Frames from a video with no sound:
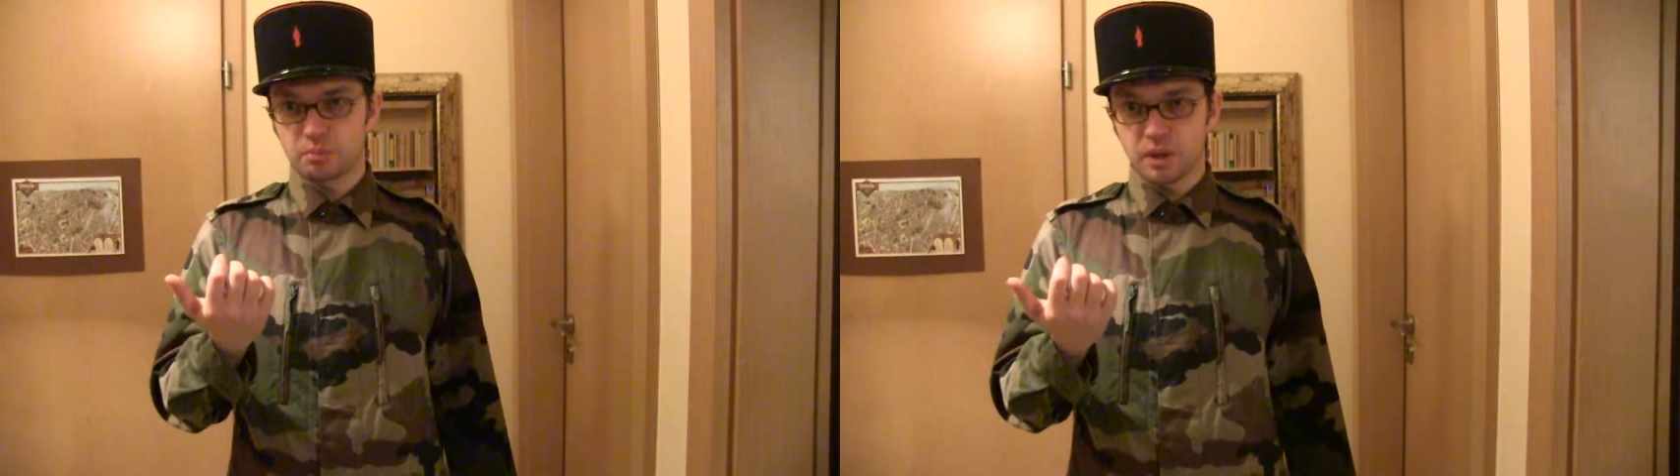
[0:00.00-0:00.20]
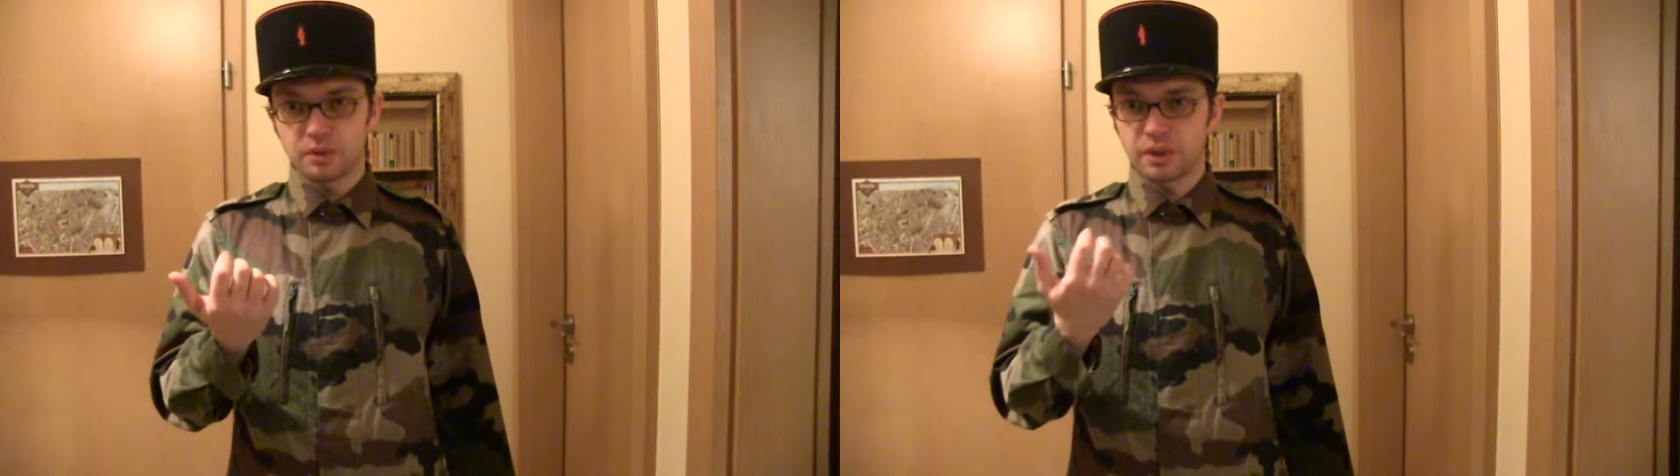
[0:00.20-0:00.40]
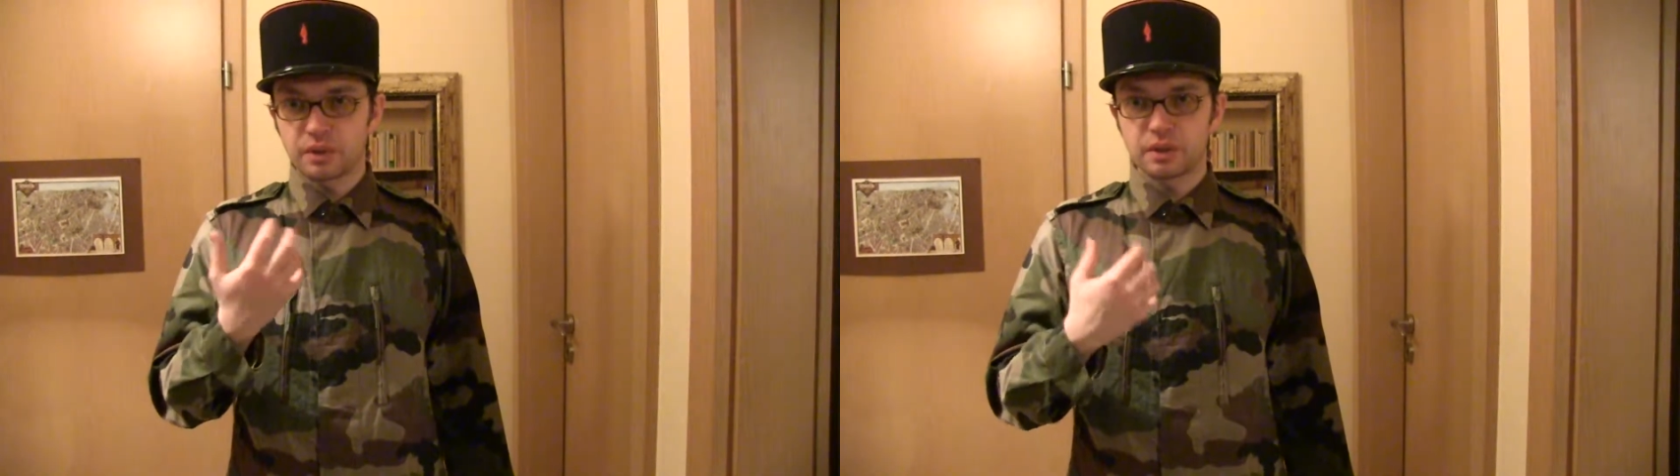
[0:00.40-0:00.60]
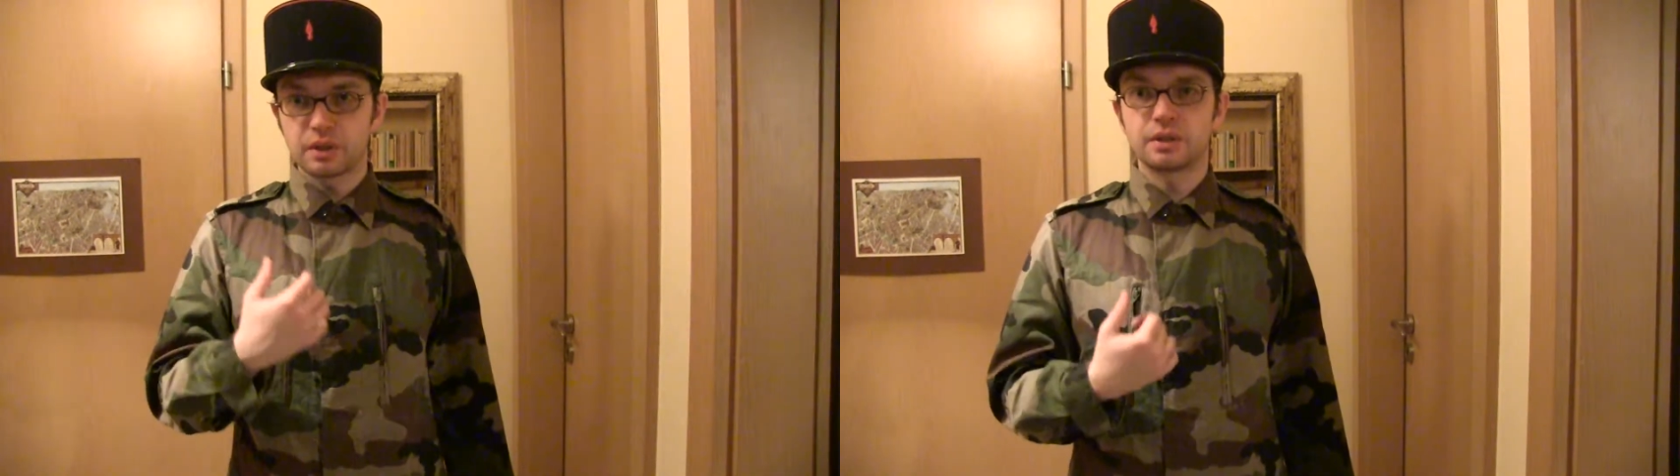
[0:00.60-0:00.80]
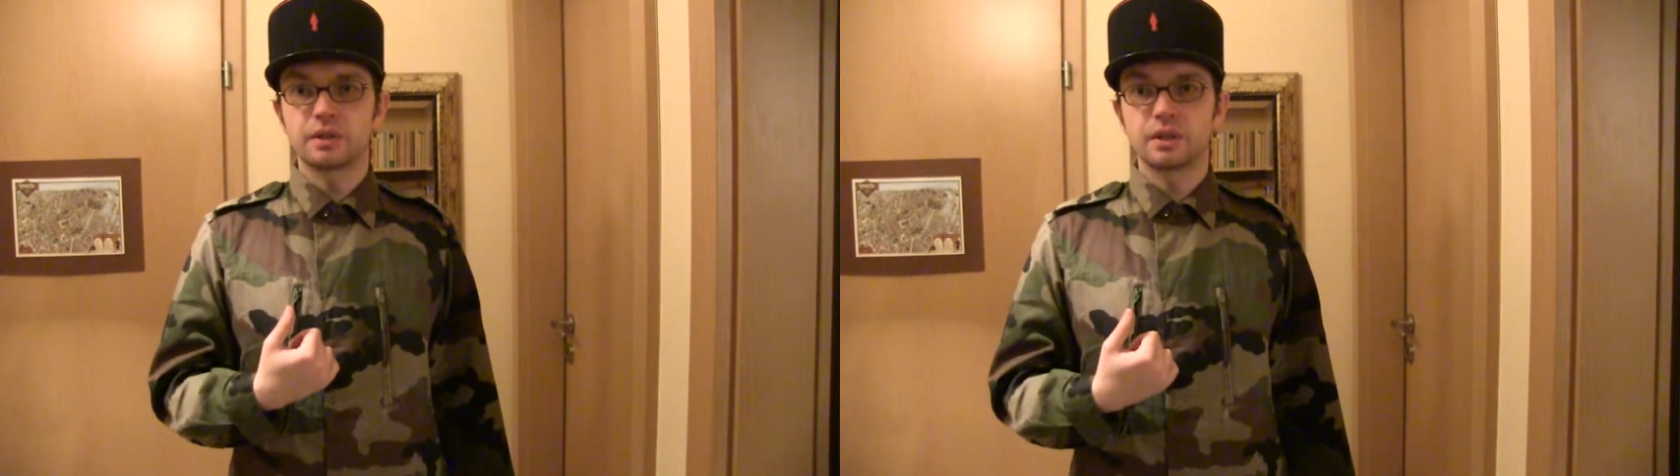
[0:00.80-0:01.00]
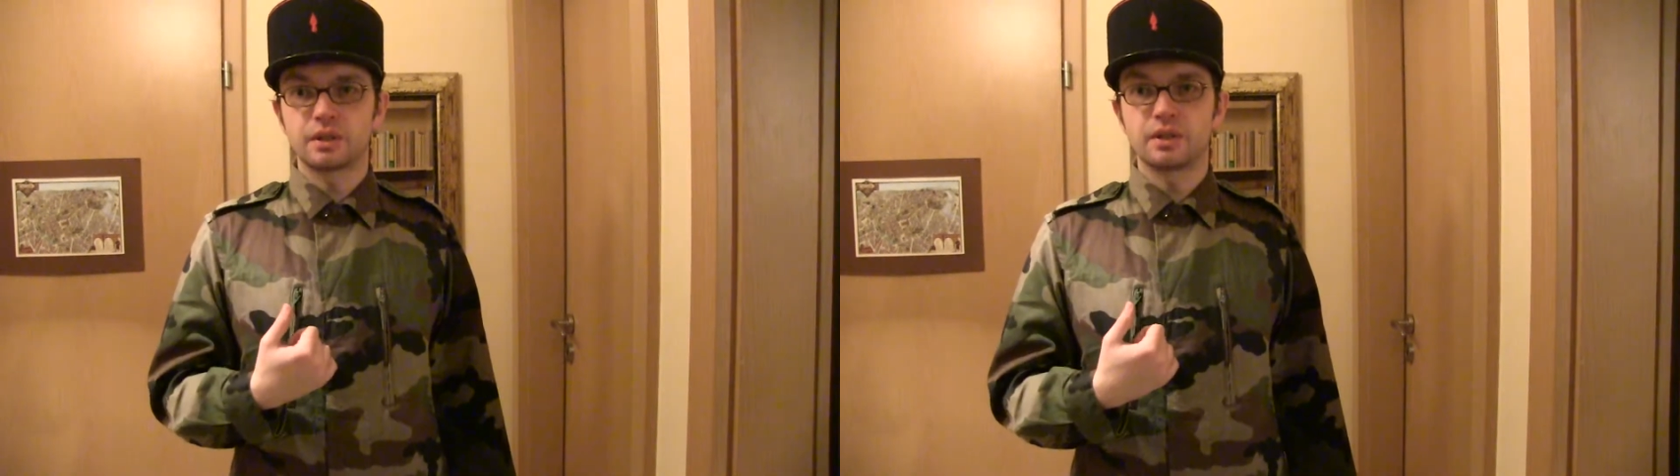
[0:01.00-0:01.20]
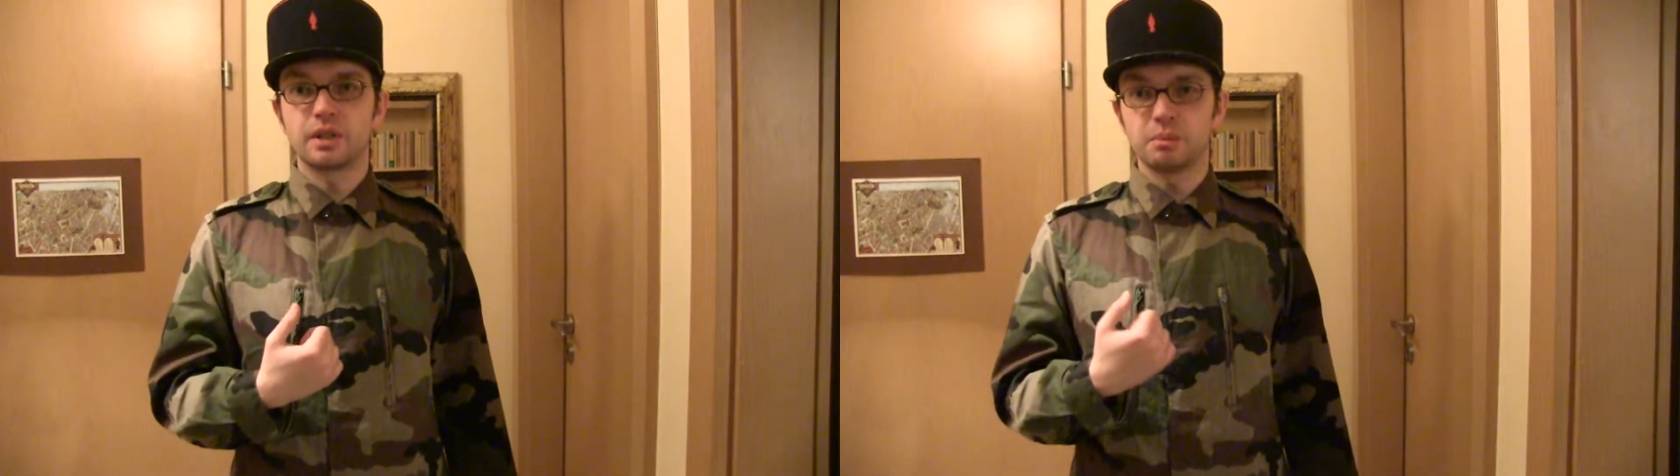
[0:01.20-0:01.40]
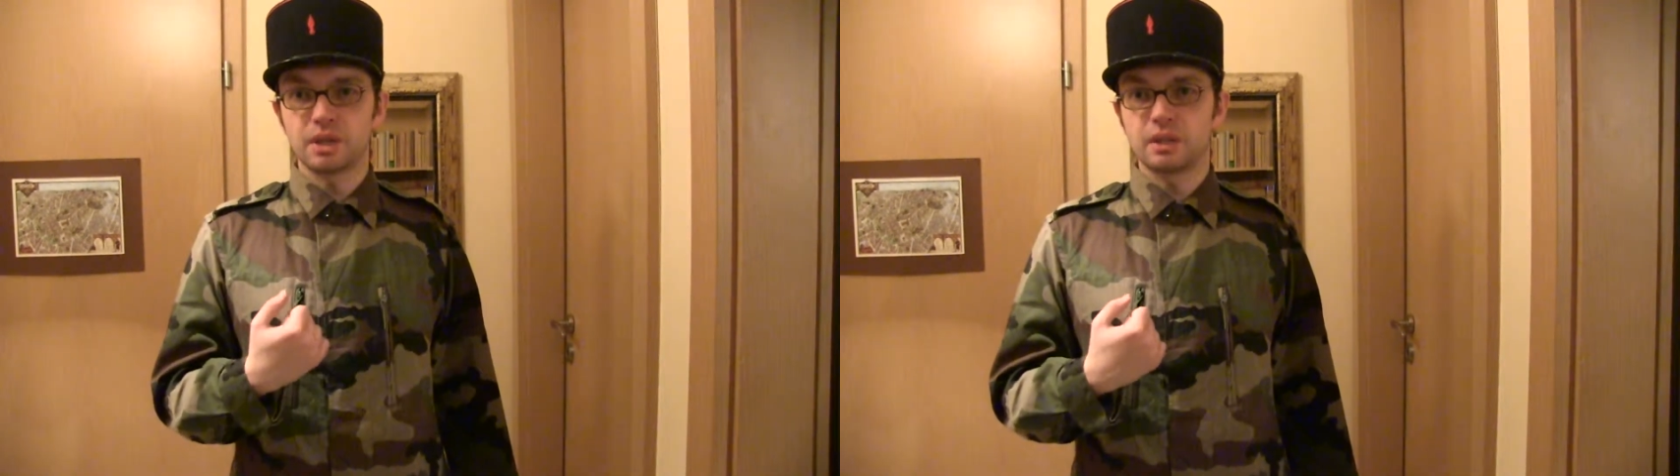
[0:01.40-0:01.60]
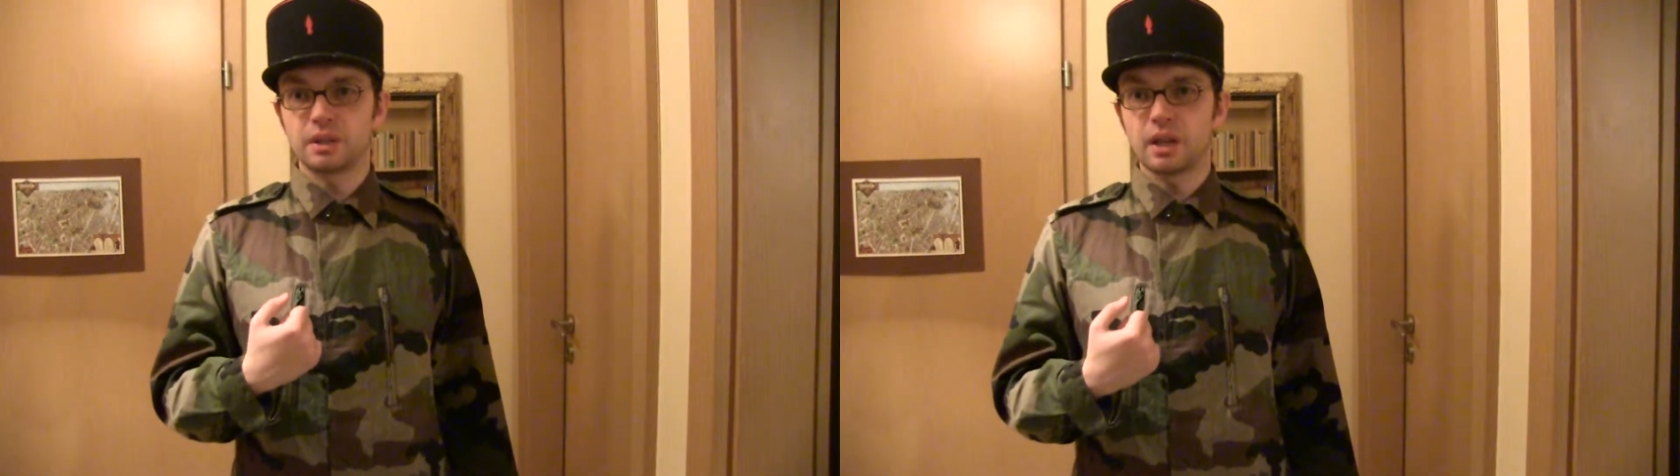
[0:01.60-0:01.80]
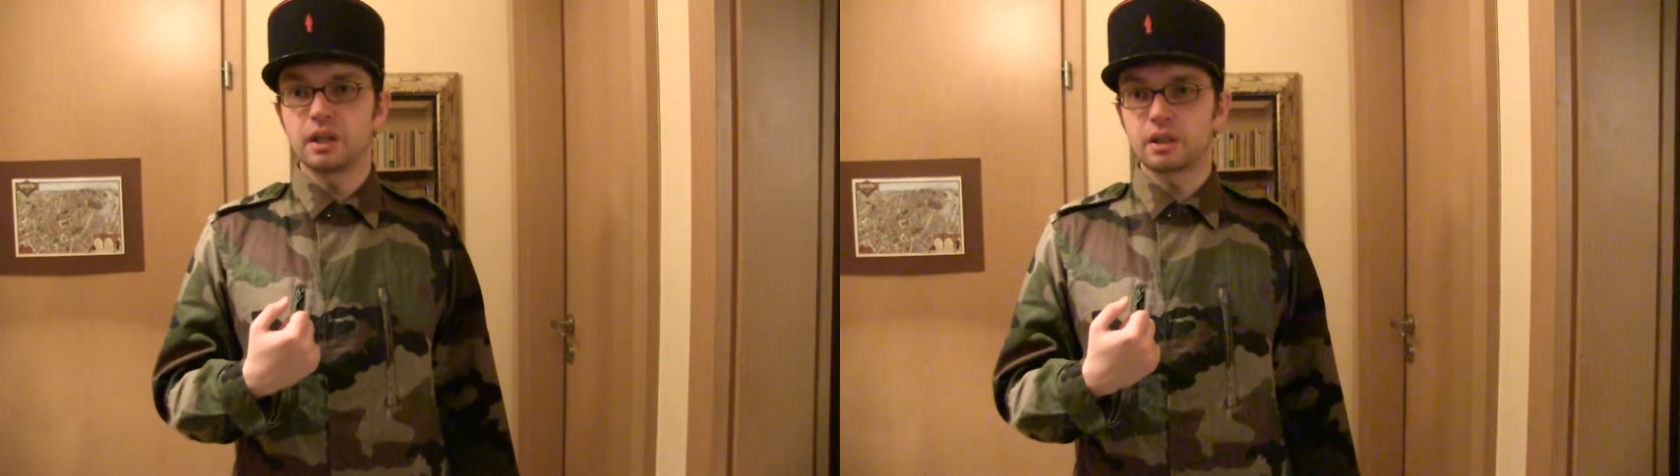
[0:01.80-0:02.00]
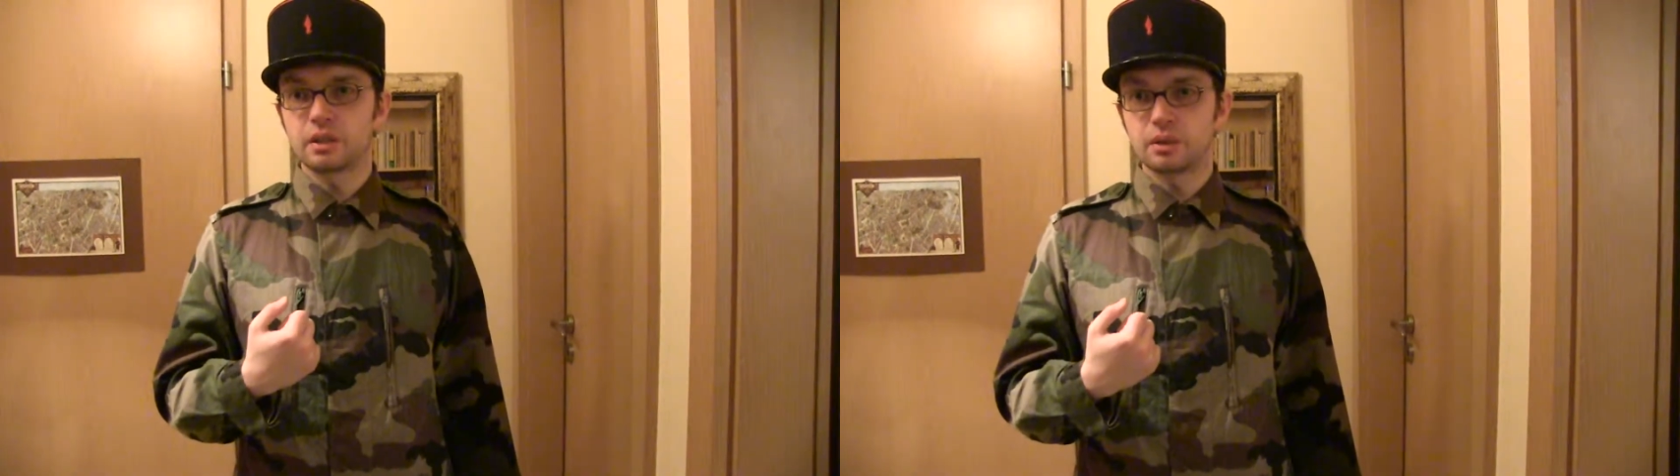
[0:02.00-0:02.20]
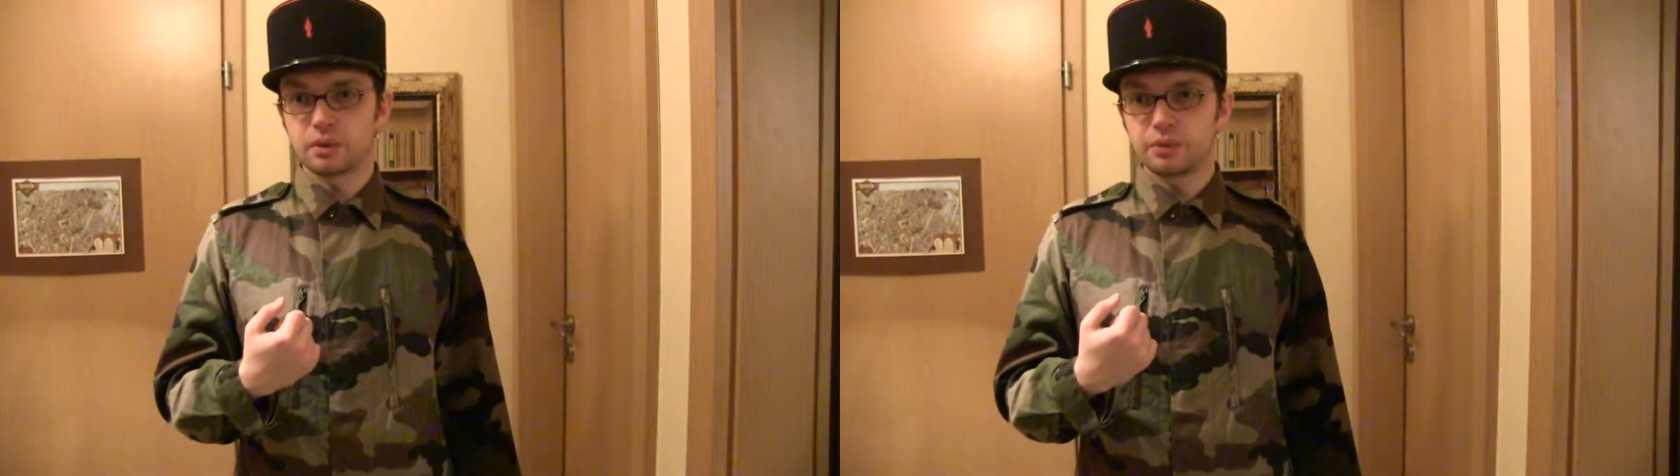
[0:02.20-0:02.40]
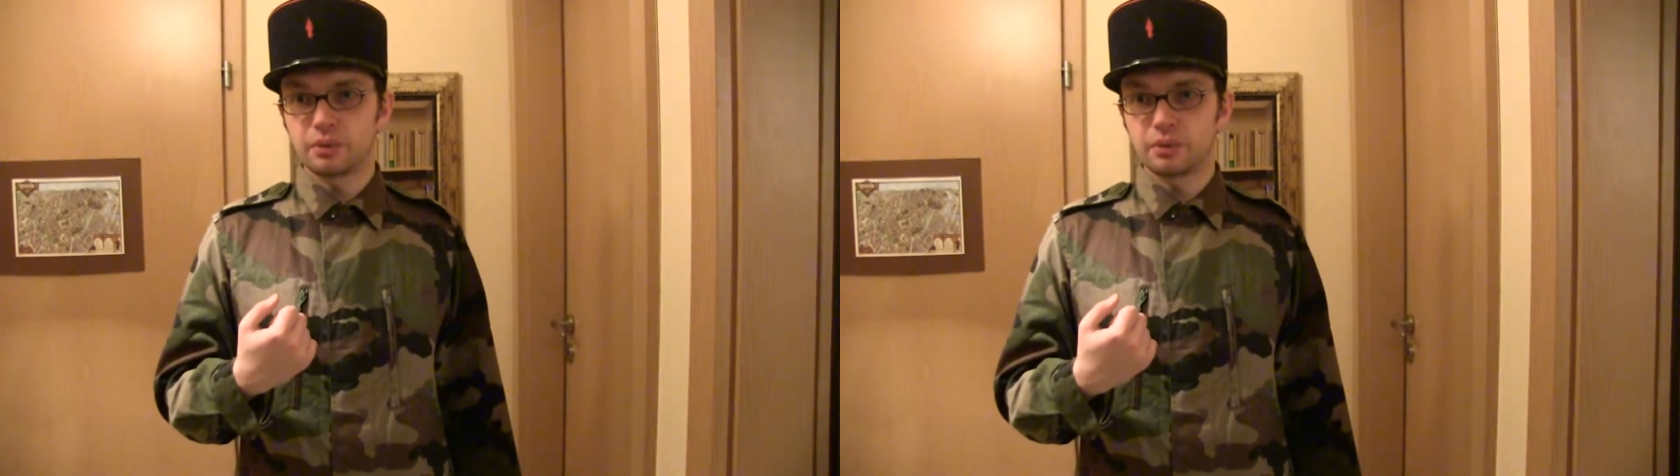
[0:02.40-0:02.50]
I think it's the mistake to